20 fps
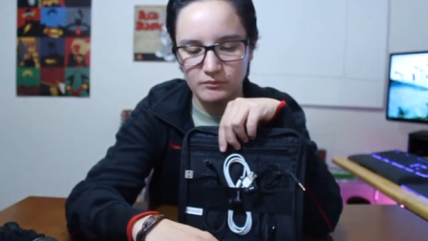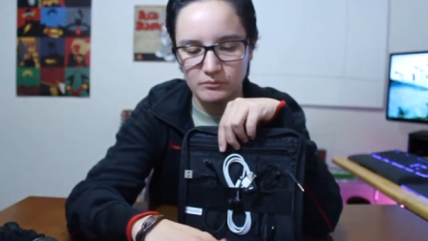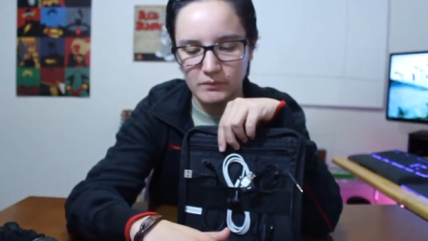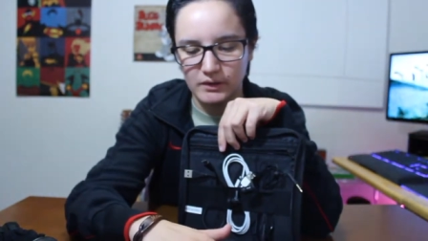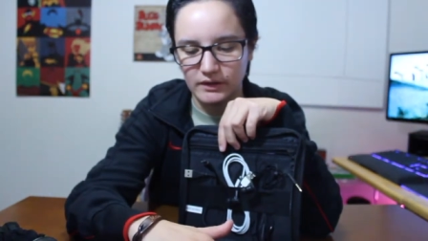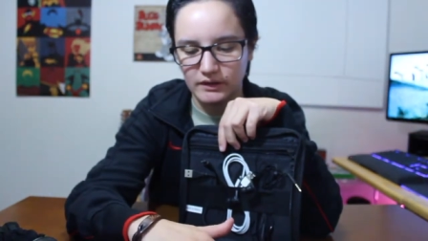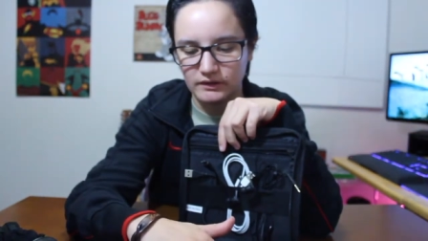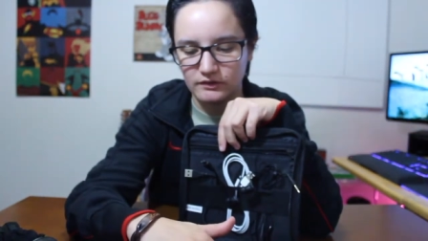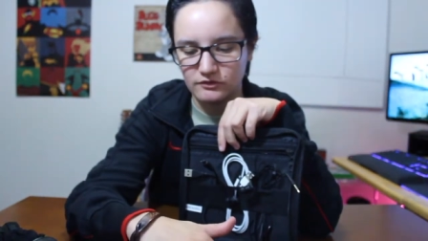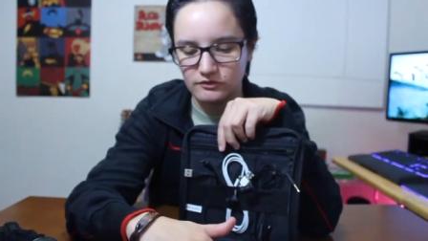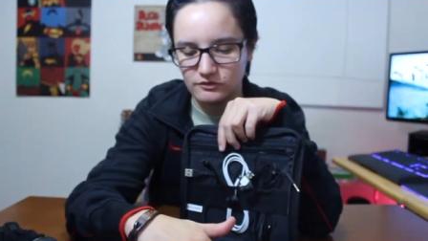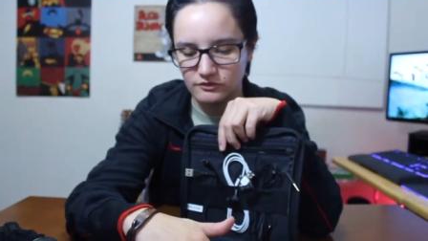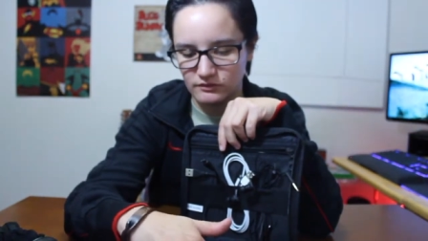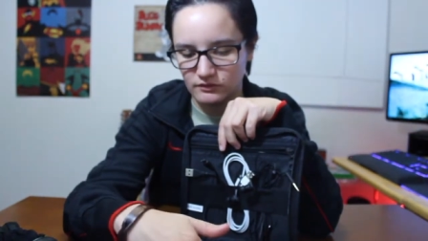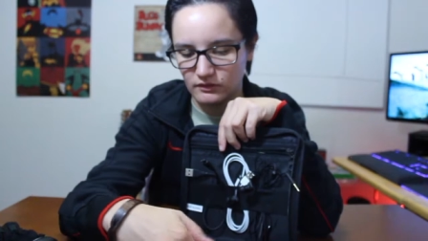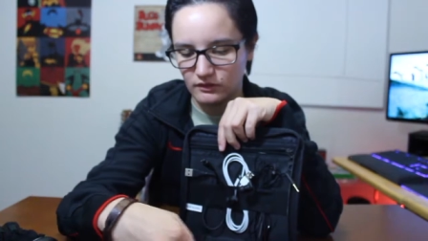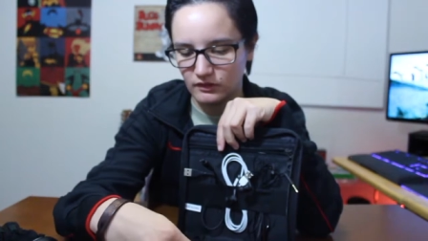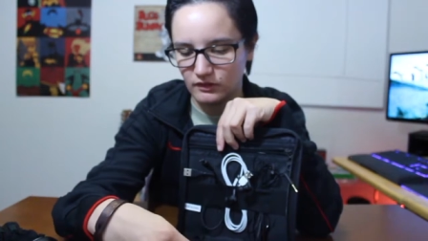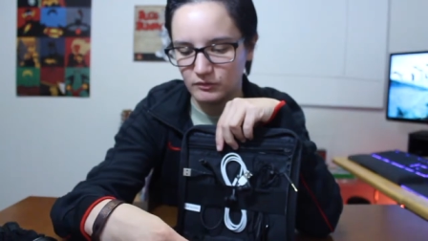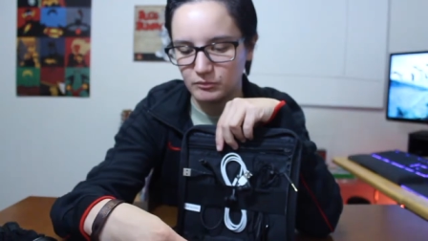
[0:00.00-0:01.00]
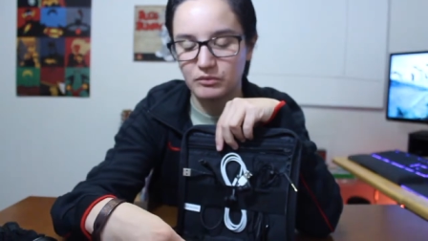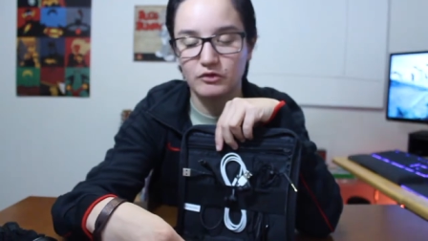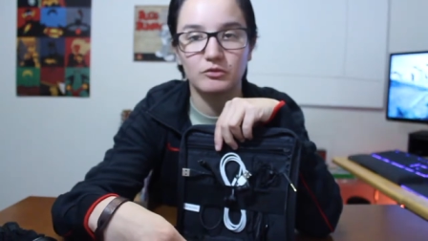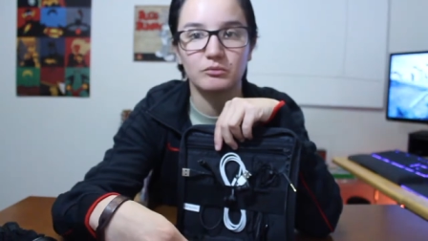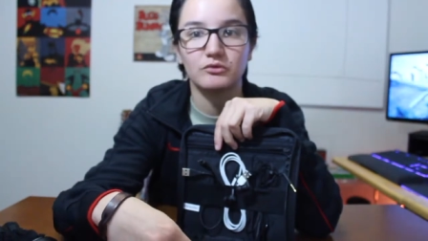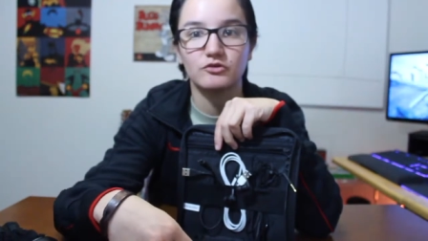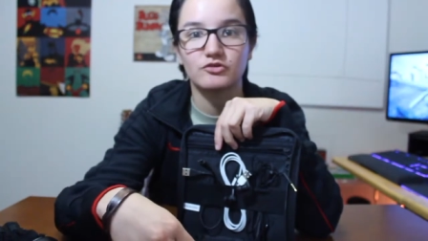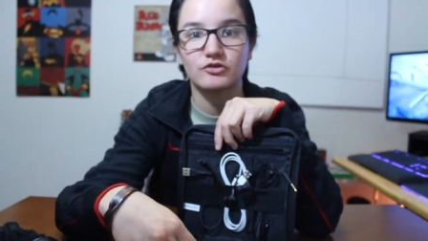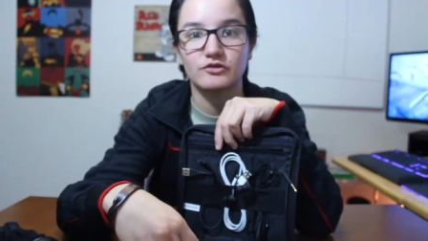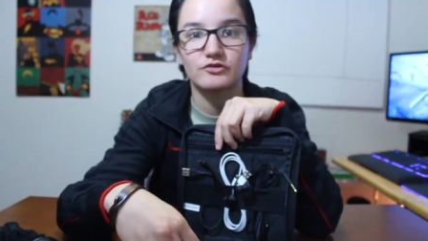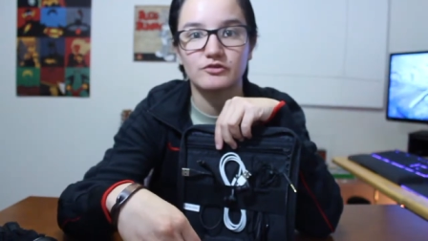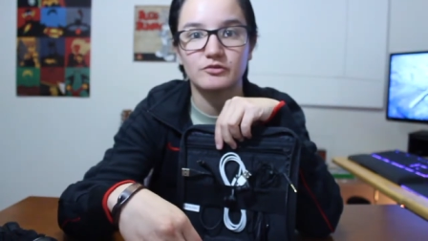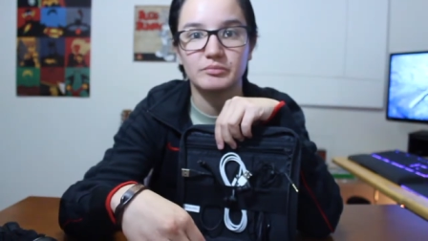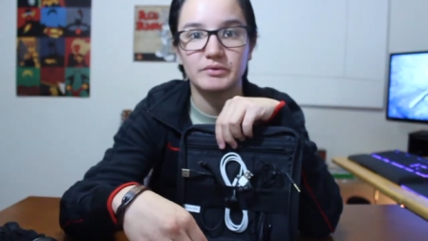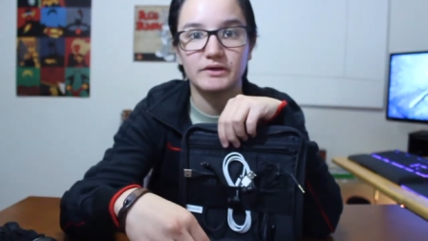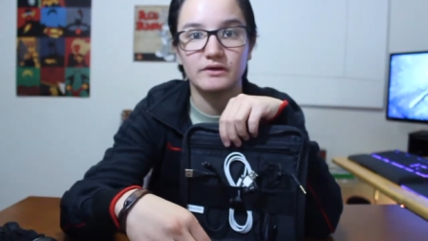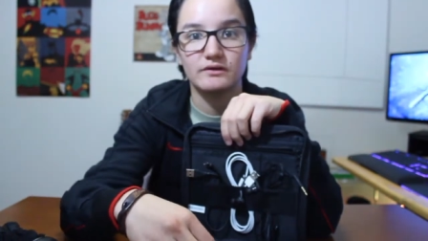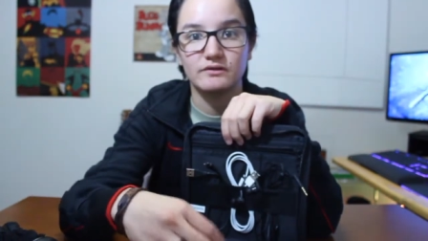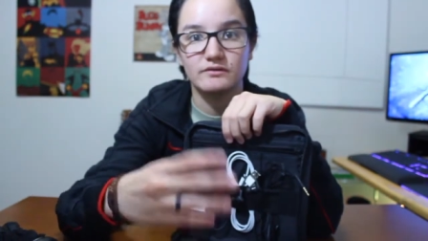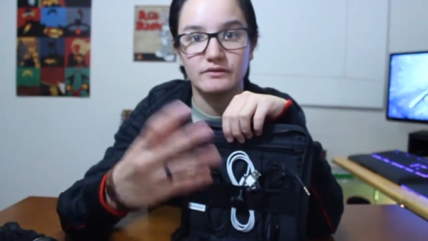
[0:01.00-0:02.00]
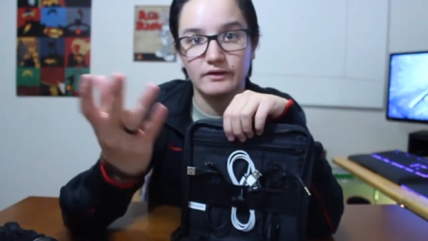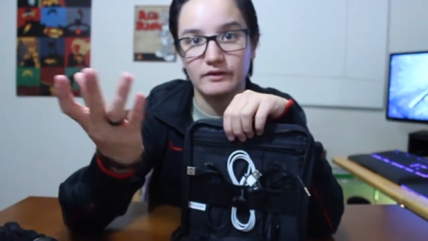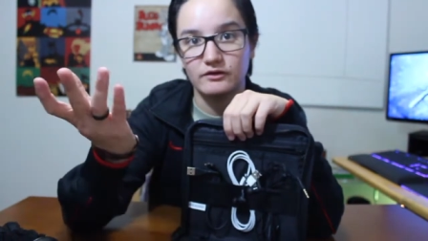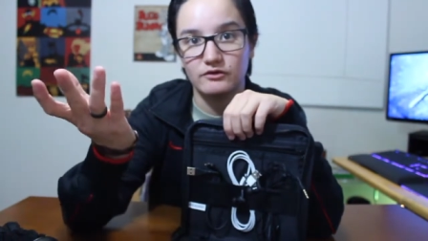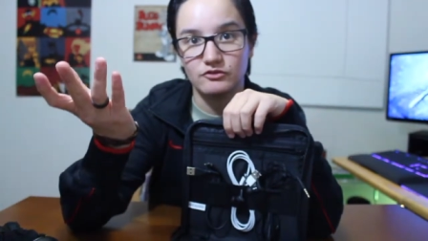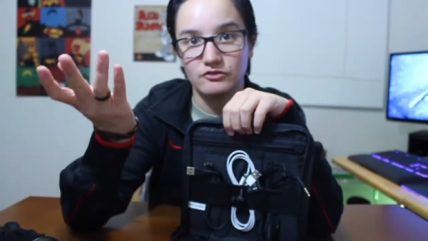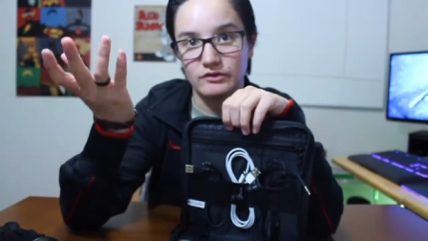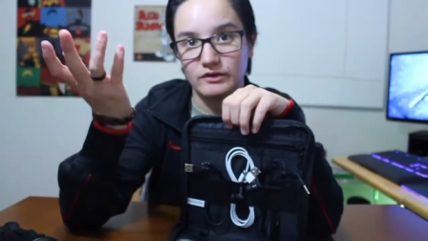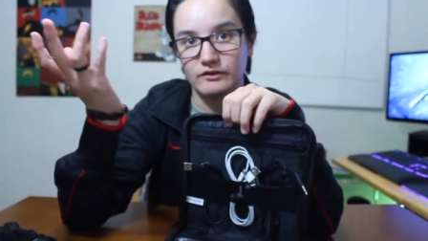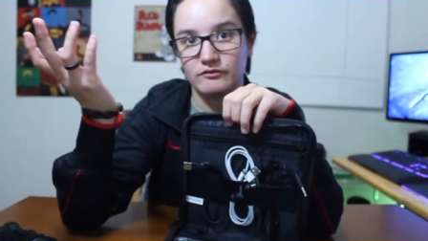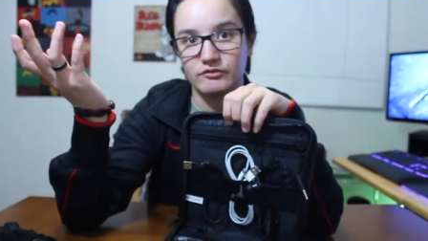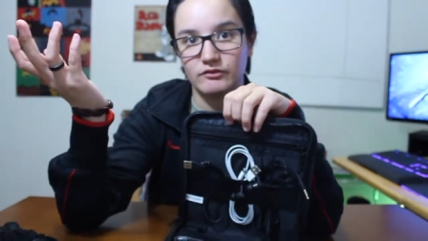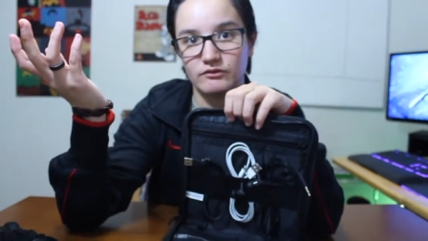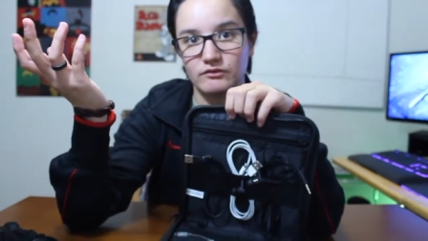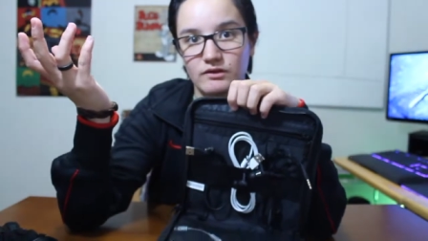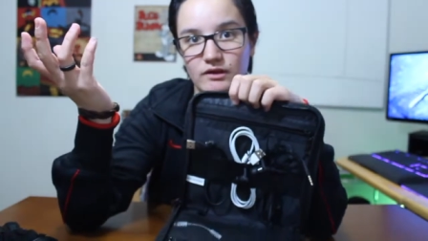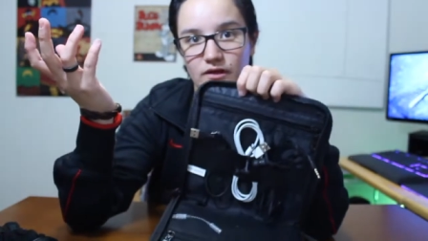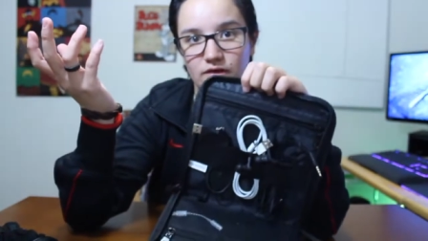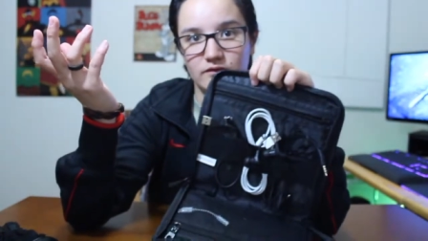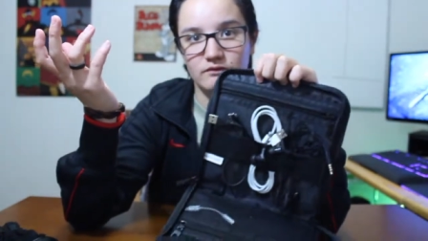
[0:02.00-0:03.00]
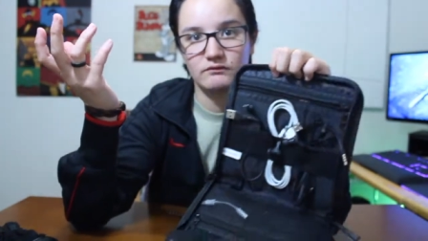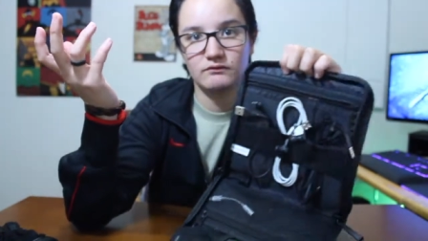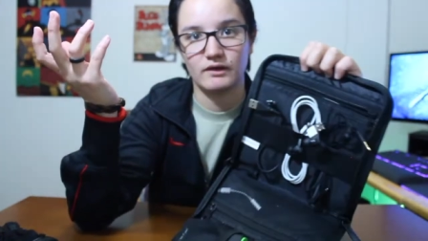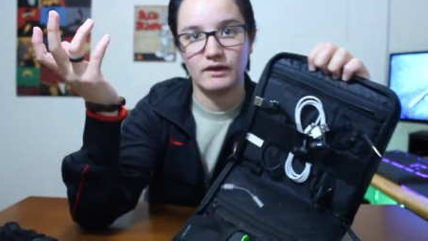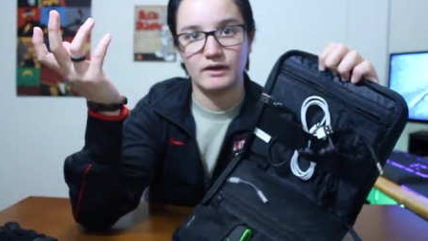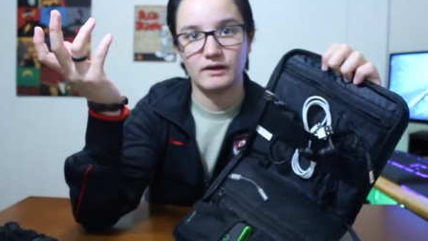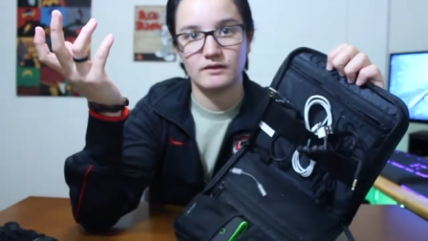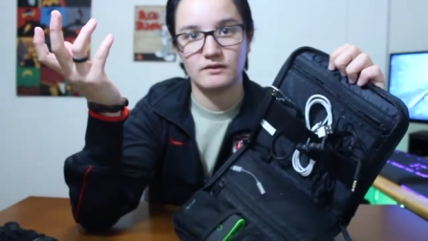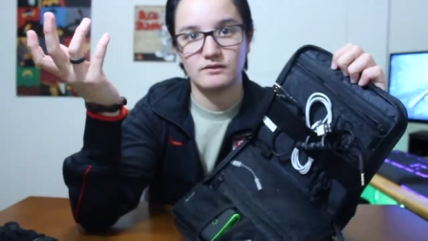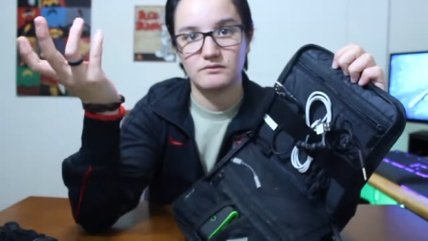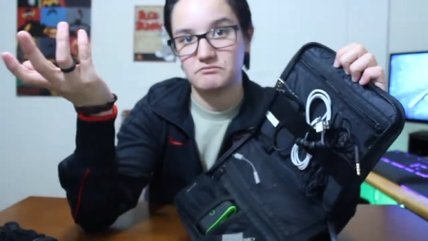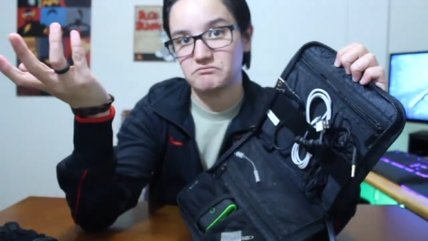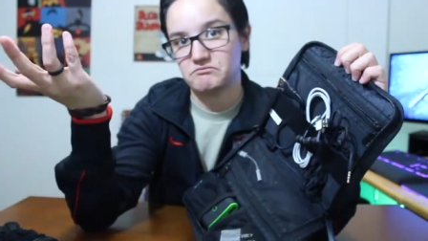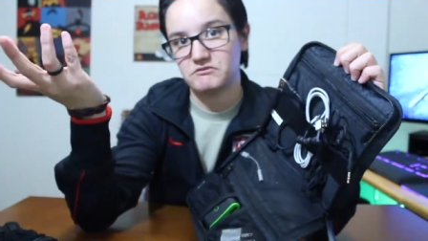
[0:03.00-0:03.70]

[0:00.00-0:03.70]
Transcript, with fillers: my uh, portable charger because I use an iPhone 10 and